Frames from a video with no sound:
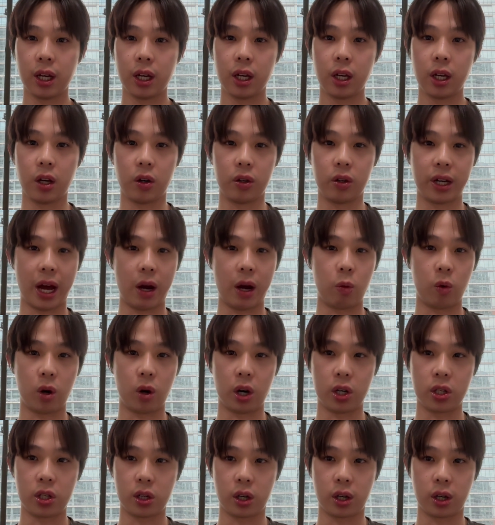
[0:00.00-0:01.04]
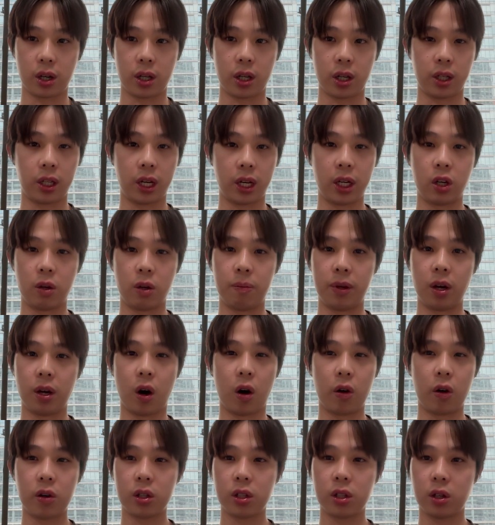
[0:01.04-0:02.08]
networks, or they could be
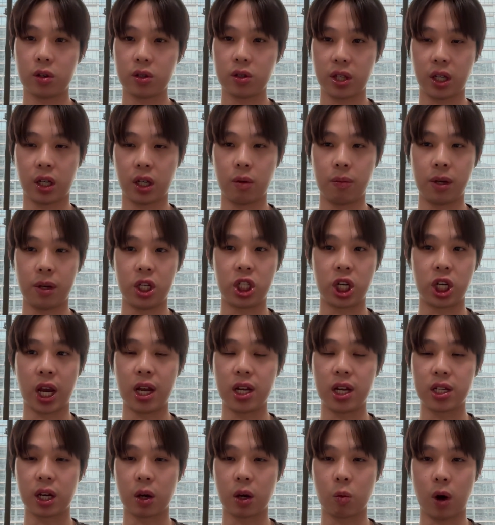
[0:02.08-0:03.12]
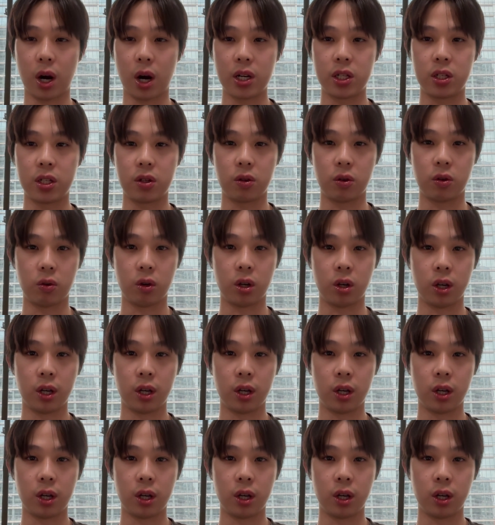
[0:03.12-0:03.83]
oracles, they could be chains that want to